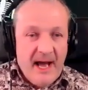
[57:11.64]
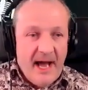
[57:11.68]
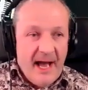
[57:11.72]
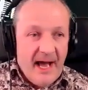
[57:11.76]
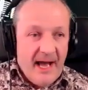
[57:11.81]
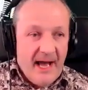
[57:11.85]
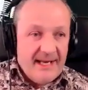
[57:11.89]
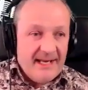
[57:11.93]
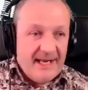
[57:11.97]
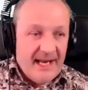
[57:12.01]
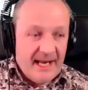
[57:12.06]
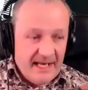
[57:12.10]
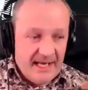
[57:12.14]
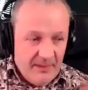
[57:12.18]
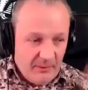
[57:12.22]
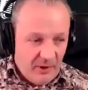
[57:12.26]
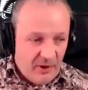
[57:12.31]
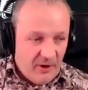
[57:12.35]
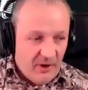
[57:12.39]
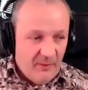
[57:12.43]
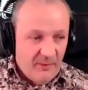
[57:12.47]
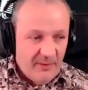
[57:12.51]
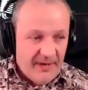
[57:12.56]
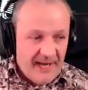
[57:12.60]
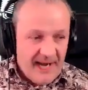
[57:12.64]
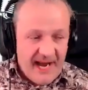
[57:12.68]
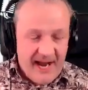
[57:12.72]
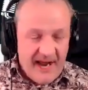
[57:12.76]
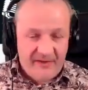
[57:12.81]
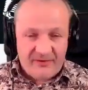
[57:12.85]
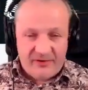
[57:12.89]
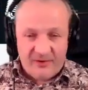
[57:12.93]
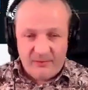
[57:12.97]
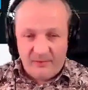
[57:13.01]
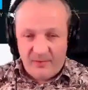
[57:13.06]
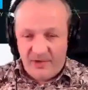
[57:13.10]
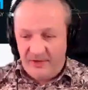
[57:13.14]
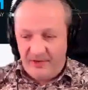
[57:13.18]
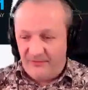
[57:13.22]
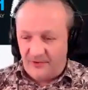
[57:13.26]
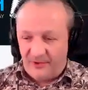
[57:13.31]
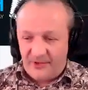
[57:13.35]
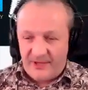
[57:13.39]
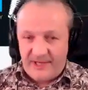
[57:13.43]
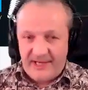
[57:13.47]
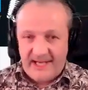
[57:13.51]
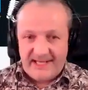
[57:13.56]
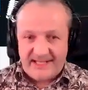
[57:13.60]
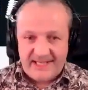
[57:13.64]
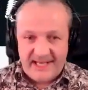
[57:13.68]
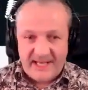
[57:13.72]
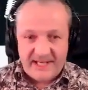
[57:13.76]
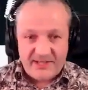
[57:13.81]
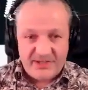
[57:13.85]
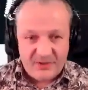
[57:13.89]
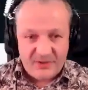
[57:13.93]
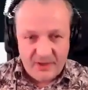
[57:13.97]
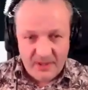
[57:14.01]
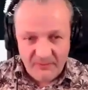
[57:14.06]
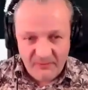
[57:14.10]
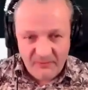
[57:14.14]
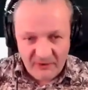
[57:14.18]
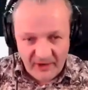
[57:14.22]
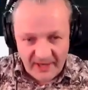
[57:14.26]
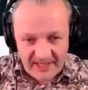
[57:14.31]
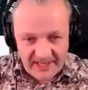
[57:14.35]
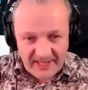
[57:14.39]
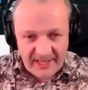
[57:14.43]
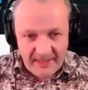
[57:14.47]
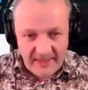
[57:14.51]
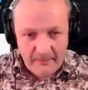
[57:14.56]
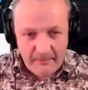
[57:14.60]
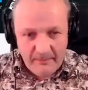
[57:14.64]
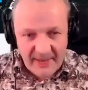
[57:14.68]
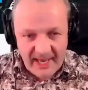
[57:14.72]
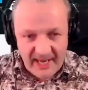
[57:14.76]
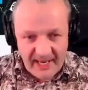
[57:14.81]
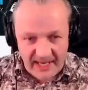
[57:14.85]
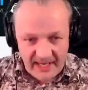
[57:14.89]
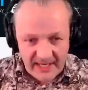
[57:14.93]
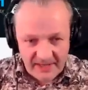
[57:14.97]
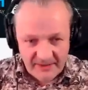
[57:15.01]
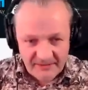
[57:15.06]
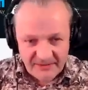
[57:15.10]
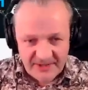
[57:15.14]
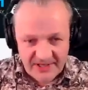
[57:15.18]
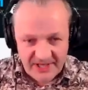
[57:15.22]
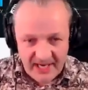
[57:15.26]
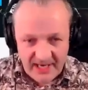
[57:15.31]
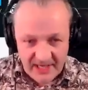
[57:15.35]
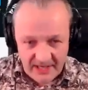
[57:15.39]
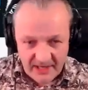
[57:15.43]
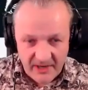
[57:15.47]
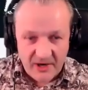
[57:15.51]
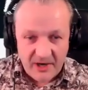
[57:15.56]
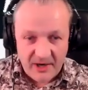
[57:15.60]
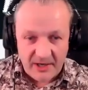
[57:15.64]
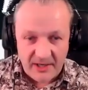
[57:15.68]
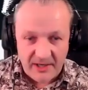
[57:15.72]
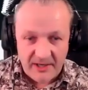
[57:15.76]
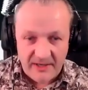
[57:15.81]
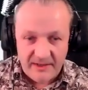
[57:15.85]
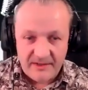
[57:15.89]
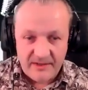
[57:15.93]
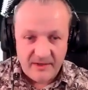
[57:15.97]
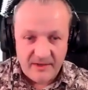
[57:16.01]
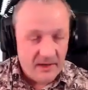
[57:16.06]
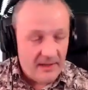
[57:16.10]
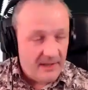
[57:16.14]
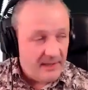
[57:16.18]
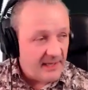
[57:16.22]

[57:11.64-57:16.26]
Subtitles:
And then they were coming after me for the excess. So I'm fighting bailiffs in Ireland.